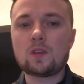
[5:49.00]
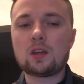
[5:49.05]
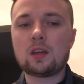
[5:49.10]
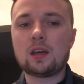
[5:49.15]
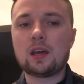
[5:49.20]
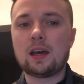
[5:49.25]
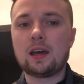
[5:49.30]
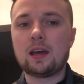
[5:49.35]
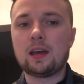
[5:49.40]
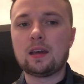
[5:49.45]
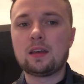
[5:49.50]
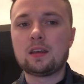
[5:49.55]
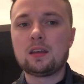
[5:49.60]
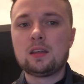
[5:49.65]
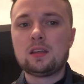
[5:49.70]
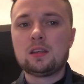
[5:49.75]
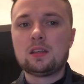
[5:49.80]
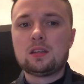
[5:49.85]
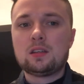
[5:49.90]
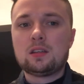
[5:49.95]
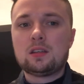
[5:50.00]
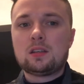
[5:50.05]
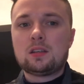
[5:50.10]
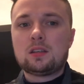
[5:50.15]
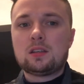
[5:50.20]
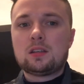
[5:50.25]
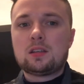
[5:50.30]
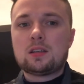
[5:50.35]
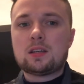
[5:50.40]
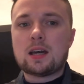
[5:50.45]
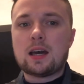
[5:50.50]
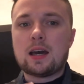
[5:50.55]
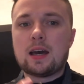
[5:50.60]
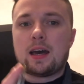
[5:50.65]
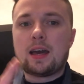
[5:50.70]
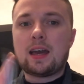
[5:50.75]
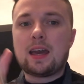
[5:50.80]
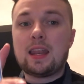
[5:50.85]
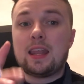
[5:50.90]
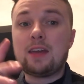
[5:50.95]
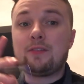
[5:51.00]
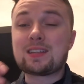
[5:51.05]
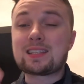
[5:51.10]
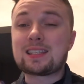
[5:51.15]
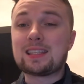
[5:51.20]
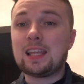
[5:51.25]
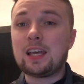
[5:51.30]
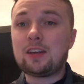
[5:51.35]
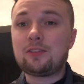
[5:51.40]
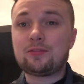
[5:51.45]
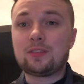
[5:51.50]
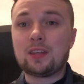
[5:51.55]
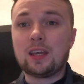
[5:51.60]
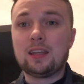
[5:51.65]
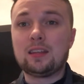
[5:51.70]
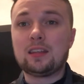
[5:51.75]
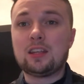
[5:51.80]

And if it's lifting,